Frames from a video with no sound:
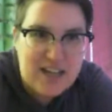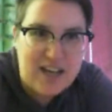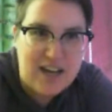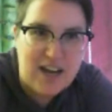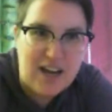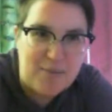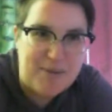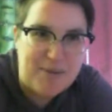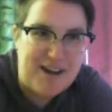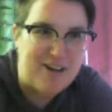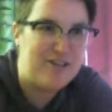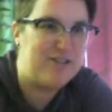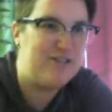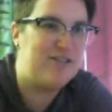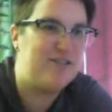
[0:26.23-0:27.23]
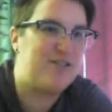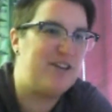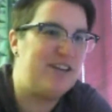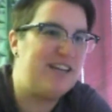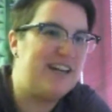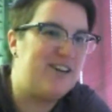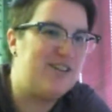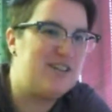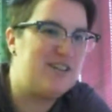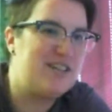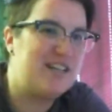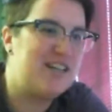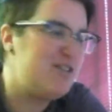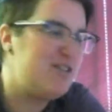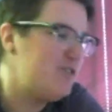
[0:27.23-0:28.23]
about 3 hours
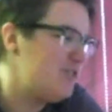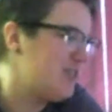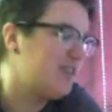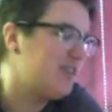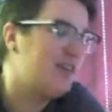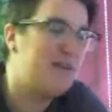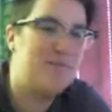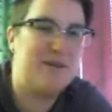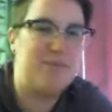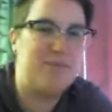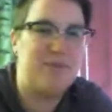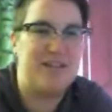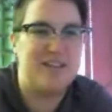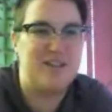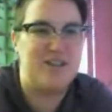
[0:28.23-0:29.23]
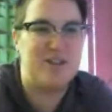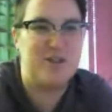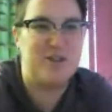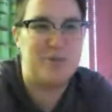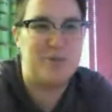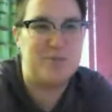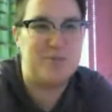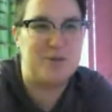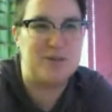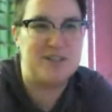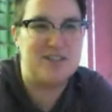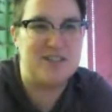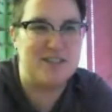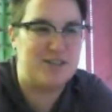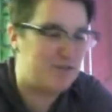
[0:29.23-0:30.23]
ago, so I might be a little loopy, but
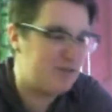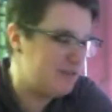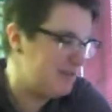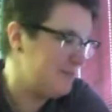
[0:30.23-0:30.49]
what's new?